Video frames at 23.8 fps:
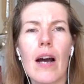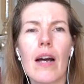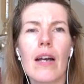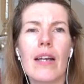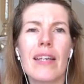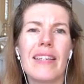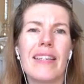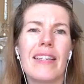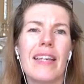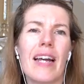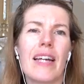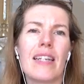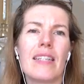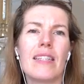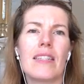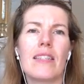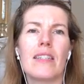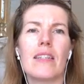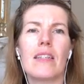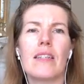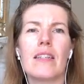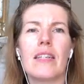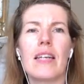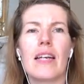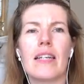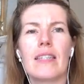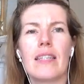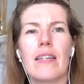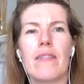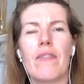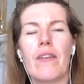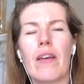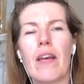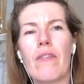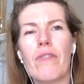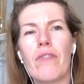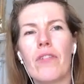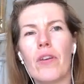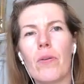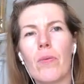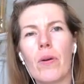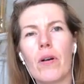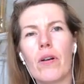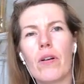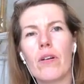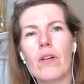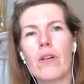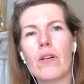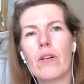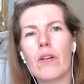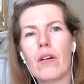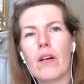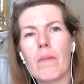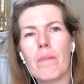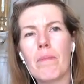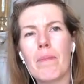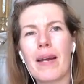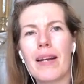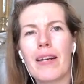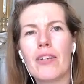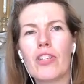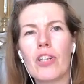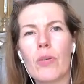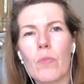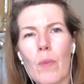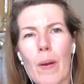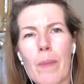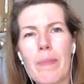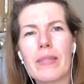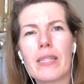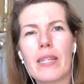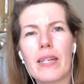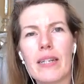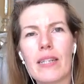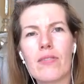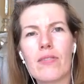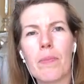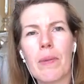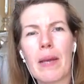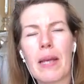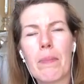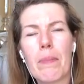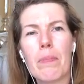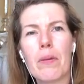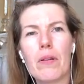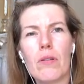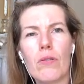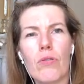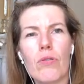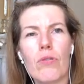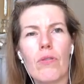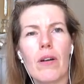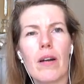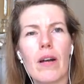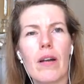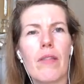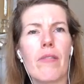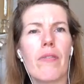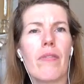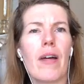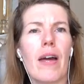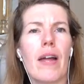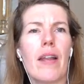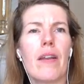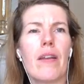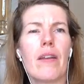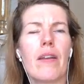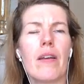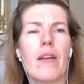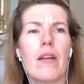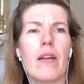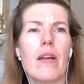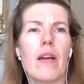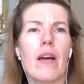Yes. If you are managing websites for people, Laura, then